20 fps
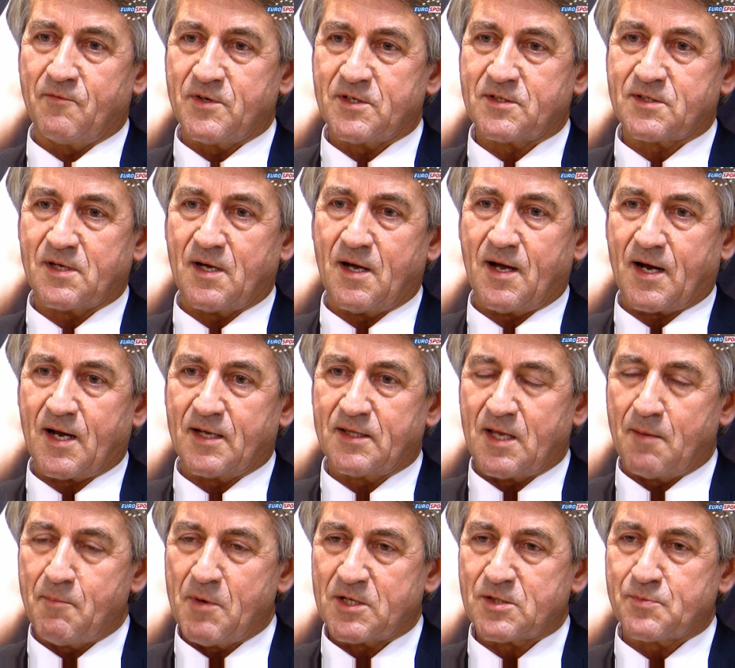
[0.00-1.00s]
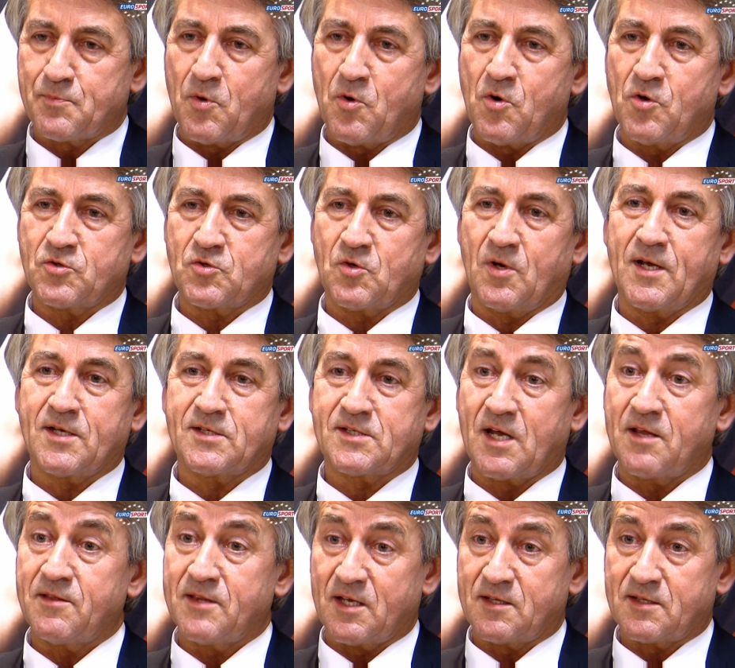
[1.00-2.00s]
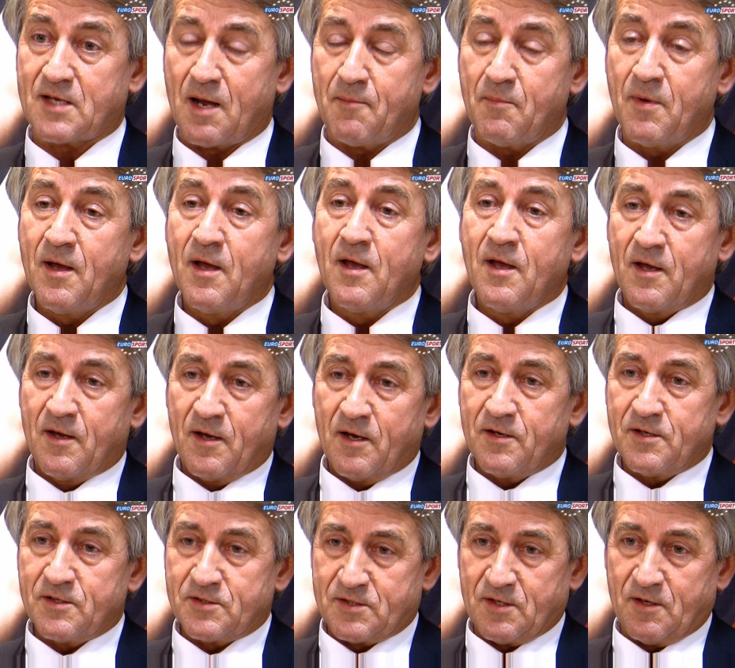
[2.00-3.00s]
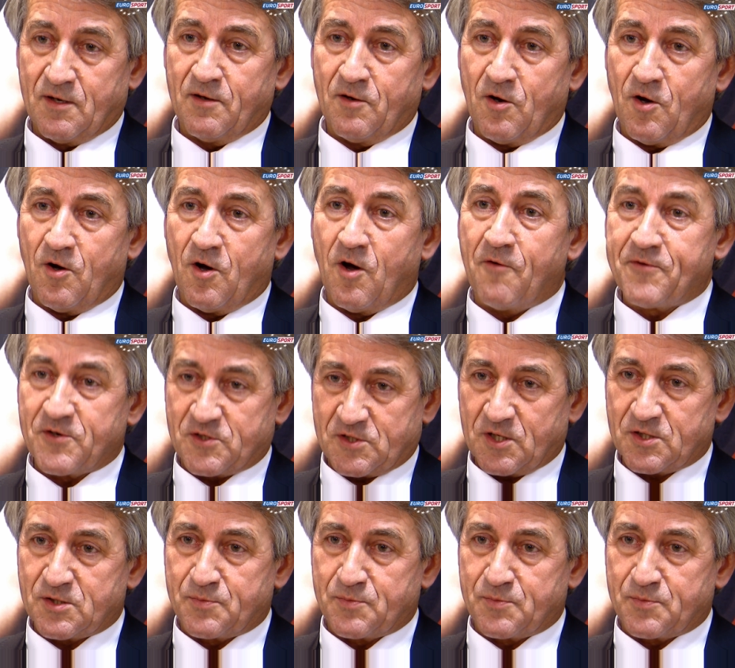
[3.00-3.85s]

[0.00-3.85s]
with academic sports, or let's say in that time, as an officer